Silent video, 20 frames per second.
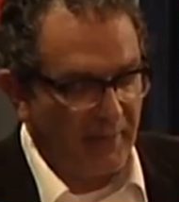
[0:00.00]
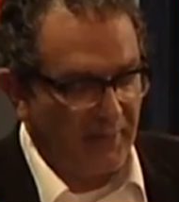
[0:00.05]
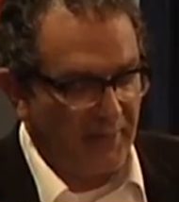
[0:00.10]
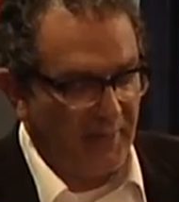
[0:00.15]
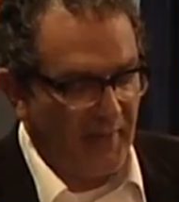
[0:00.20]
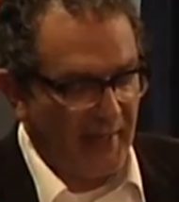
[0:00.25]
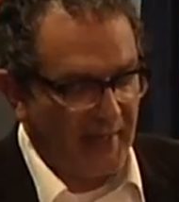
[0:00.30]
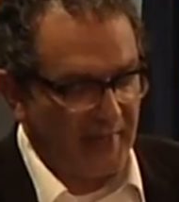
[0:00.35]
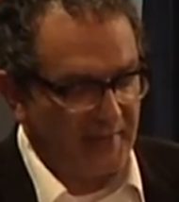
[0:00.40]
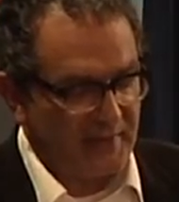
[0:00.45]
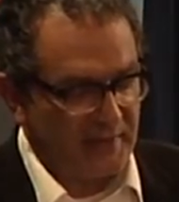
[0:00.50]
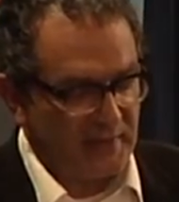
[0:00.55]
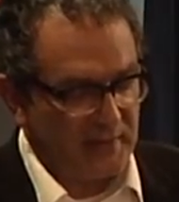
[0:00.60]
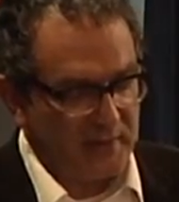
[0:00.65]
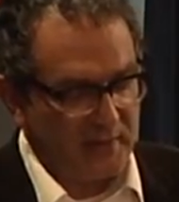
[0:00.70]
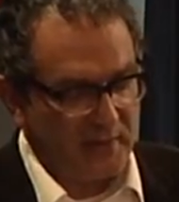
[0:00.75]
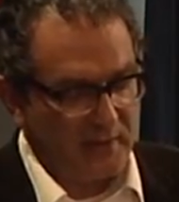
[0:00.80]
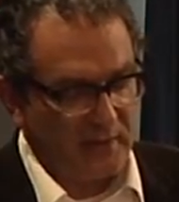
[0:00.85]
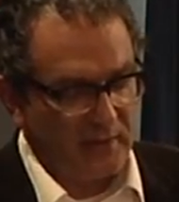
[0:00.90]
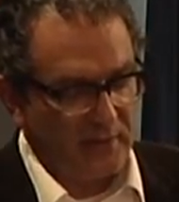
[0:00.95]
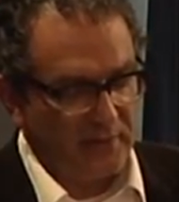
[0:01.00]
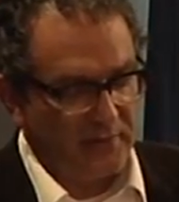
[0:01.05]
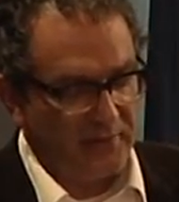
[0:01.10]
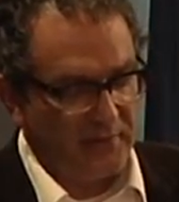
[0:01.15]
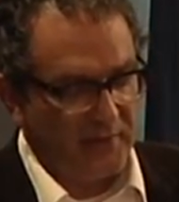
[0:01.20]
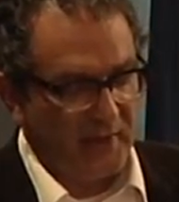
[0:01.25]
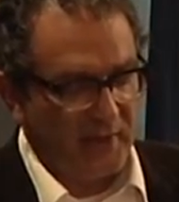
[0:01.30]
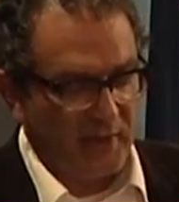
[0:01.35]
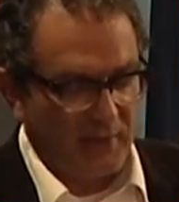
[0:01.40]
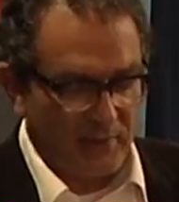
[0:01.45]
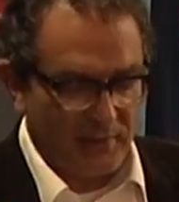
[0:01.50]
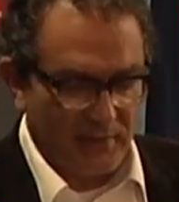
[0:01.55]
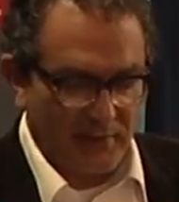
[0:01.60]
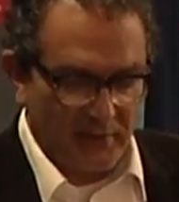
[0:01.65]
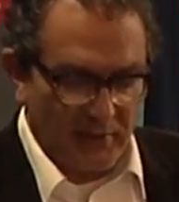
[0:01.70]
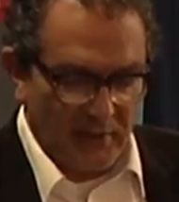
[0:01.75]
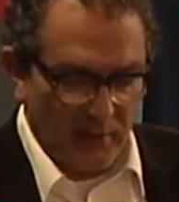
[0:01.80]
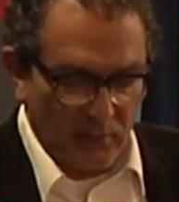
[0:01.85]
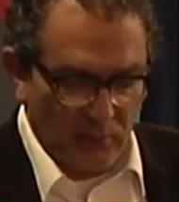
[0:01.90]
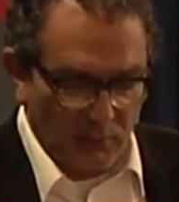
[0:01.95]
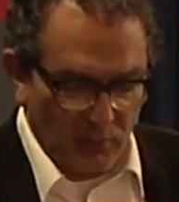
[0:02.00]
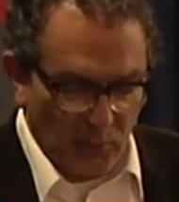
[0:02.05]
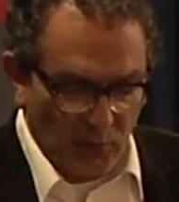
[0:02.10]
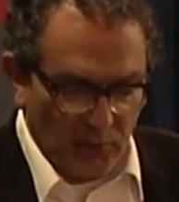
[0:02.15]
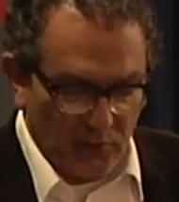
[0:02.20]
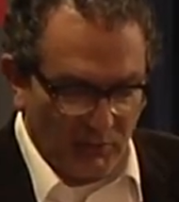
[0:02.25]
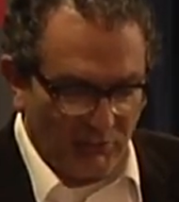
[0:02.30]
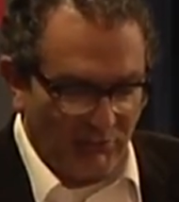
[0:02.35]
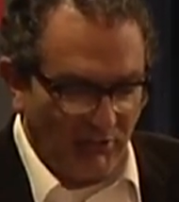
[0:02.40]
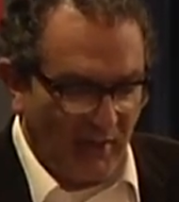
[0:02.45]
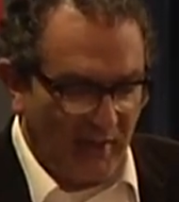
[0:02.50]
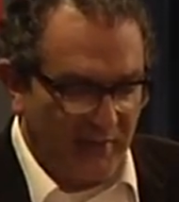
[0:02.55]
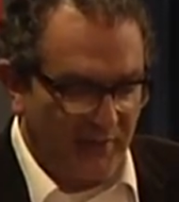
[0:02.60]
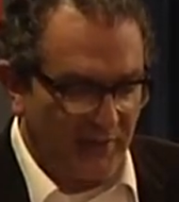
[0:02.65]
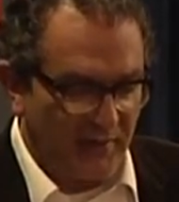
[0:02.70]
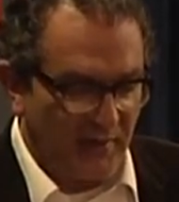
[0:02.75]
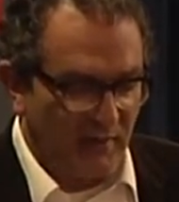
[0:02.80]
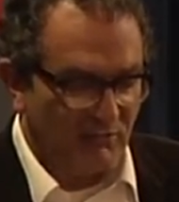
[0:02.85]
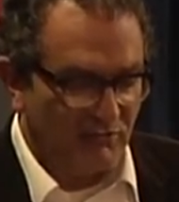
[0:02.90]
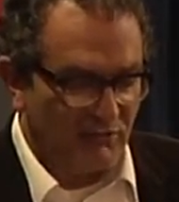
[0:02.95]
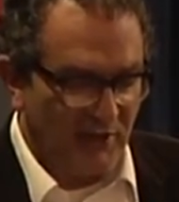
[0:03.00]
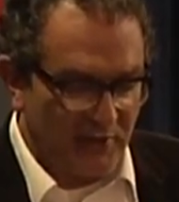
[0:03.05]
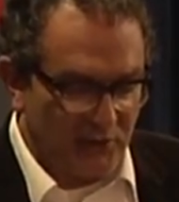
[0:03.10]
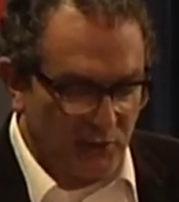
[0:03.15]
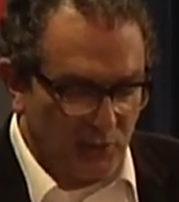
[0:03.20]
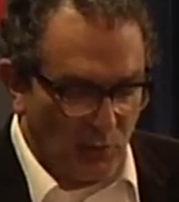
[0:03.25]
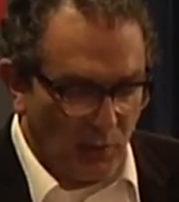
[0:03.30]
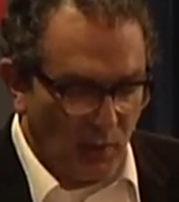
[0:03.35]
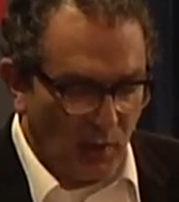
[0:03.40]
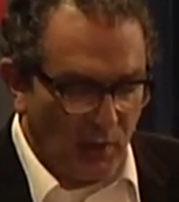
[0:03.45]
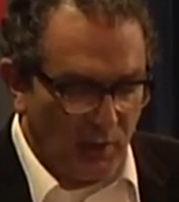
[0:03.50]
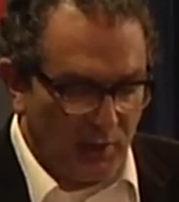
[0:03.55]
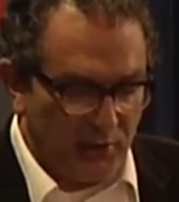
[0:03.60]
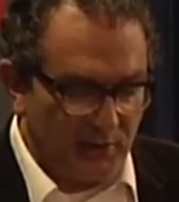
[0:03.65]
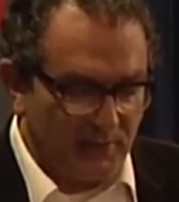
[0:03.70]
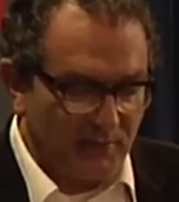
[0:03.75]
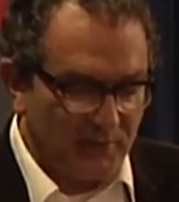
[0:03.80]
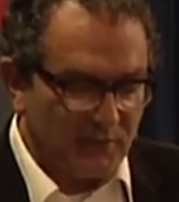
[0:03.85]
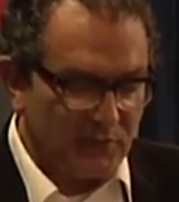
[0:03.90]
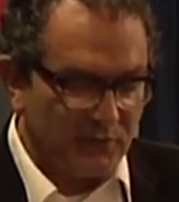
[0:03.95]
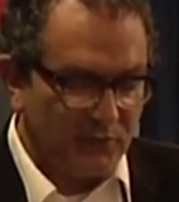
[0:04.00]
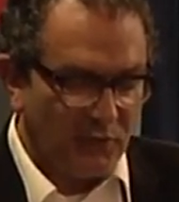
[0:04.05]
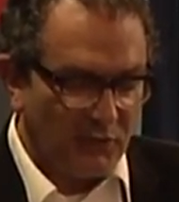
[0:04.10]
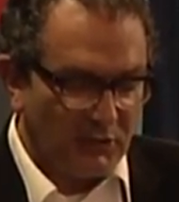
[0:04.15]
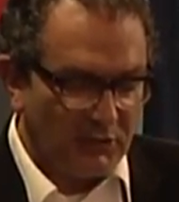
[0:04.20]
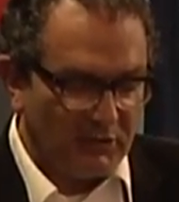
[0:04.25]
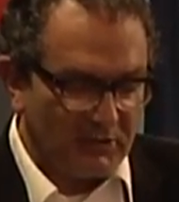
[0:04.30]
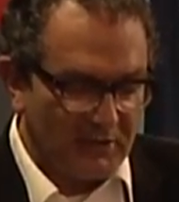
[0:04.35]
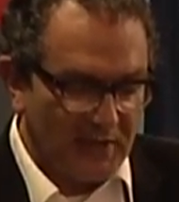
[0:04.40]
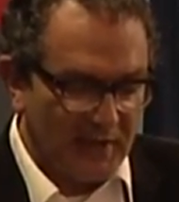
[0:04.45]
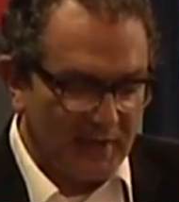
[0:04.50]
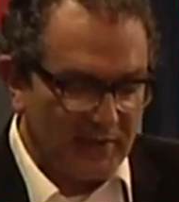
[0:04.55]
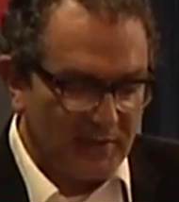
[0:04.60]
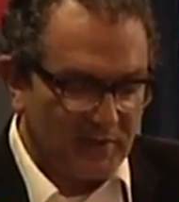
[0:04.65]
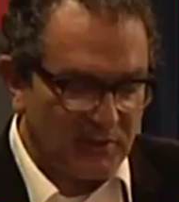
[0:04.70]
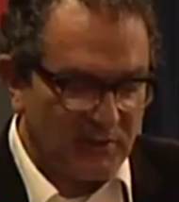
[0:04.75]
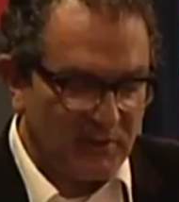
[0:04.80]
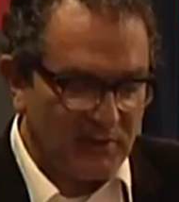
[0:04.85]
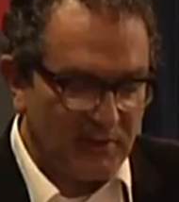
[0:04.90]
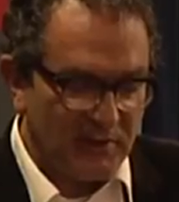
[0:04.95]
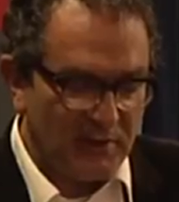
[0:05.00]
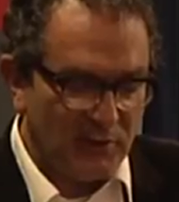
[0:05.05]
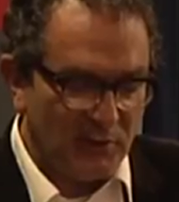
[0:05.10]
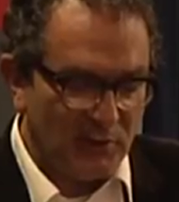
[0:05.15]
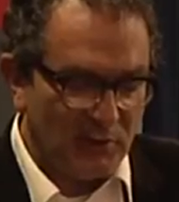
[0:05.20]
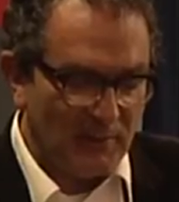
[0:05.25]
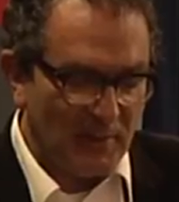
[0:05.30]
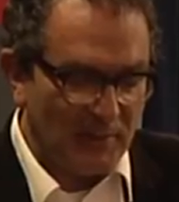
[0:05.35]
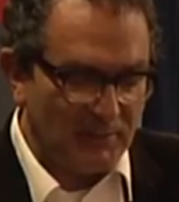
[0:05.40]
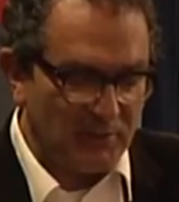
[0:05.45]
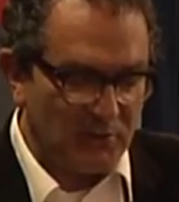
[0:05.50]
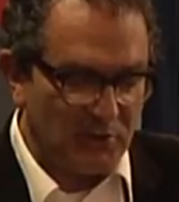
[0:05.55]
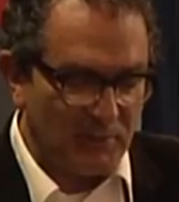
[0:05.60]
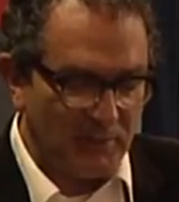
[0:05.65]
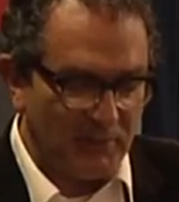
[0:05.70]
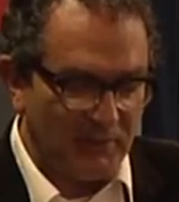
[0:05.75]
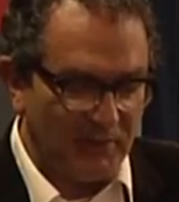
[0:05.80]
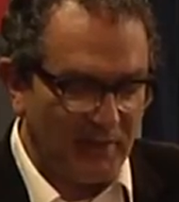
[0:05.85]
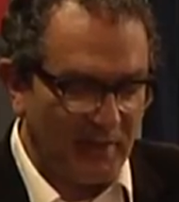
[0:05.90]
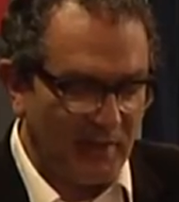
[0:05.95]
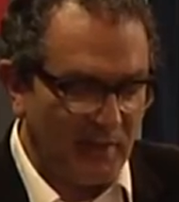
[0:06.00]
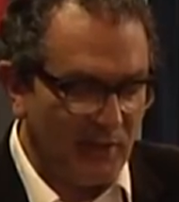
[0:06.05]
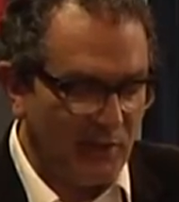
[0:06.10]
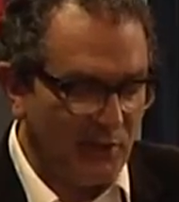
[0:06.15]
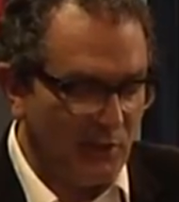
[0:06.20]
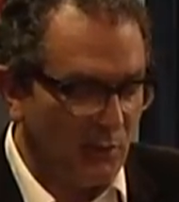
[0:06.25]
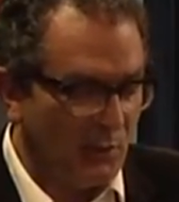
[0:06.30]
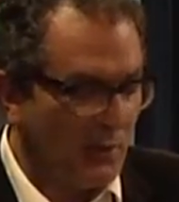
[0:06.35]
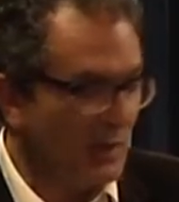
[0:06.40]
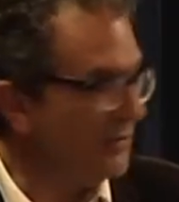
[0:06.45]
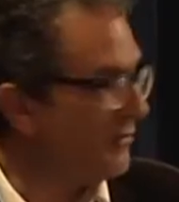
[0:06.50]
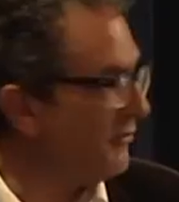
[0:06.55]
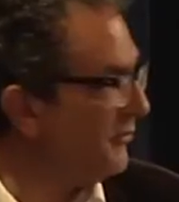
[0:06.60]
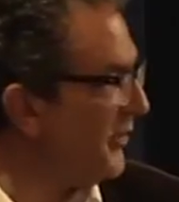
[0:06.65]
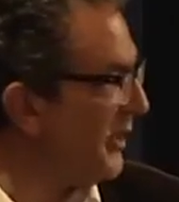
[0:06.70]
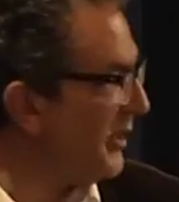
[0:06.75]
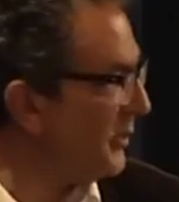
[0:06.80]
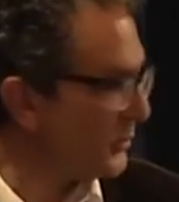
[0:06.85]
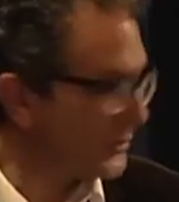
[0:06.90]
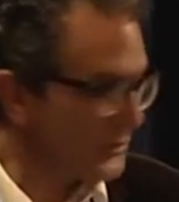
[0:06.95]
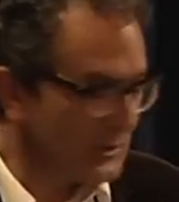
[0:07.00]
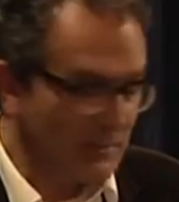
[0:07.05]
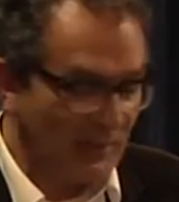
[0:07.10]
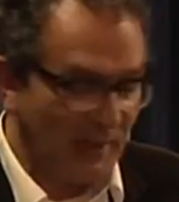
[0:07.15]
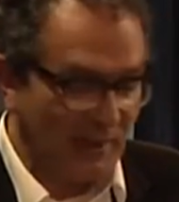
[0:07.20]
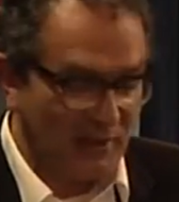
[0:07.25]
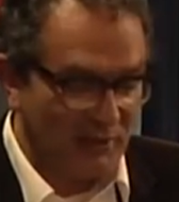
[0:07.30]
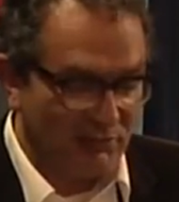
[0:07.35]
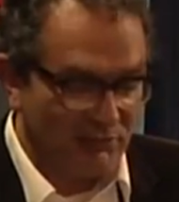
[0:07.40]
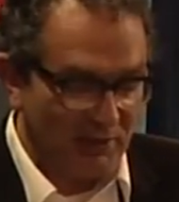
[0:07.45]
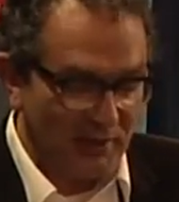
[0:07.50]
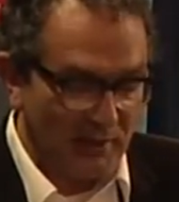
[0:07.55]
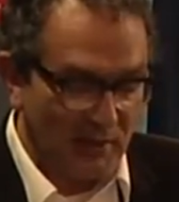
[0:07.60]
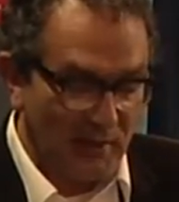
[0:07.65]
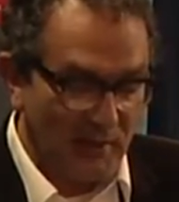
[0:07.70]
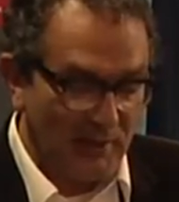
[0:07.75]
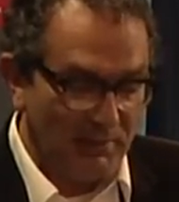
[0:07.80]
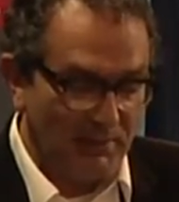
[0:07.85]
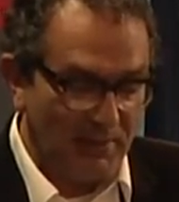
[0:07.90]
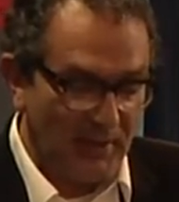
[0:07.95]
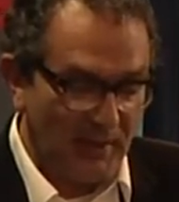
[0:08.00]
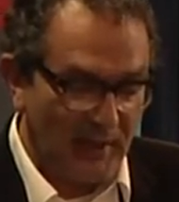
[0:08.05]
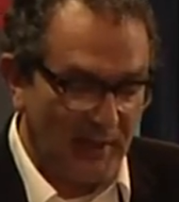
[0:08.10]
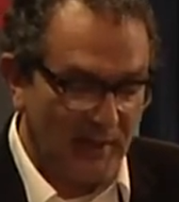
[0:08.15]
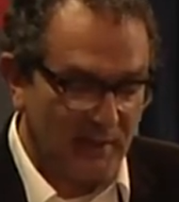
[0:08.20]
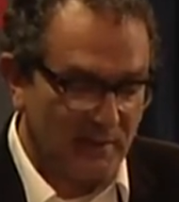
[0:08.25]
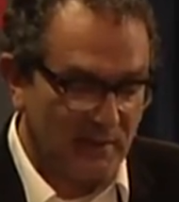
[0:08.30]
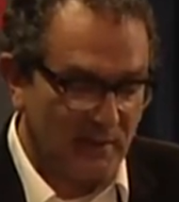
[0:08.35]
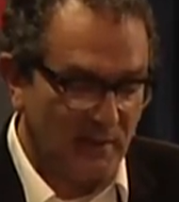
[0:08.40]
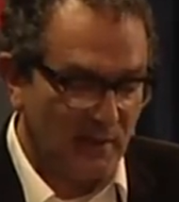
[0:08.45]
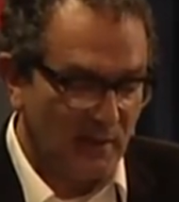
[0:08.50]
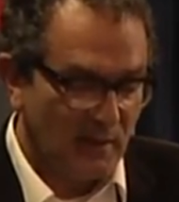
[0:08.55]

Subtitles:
that the, you know, what you write, rational arguments for or against continued membership of the EU have failed to make a real impact.